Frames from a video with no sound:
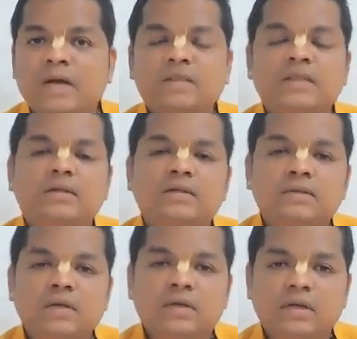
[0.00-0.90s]
And
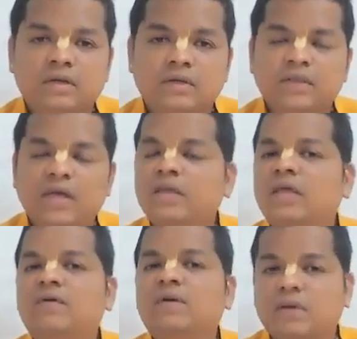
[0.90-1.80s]
then
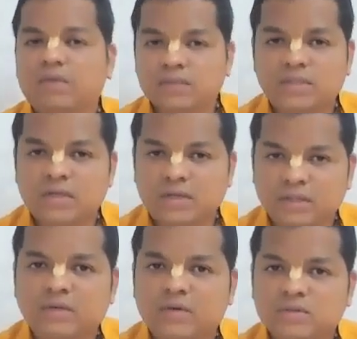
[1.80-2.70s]
Yajnavalkya was
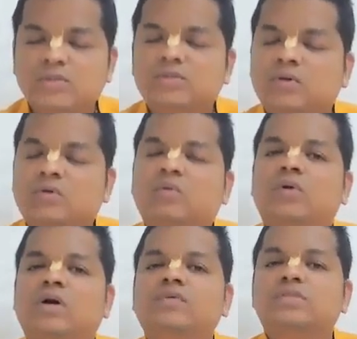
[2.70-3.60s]
there. He was
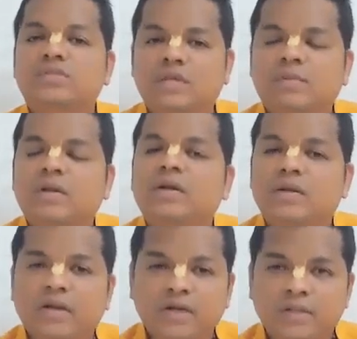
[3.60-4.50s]
also one of his disciples
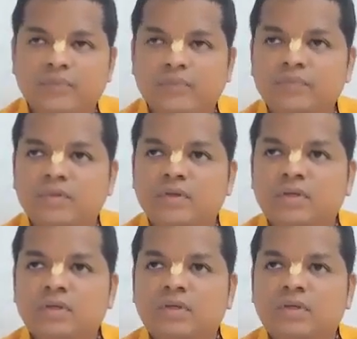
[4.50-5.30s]
and a relative.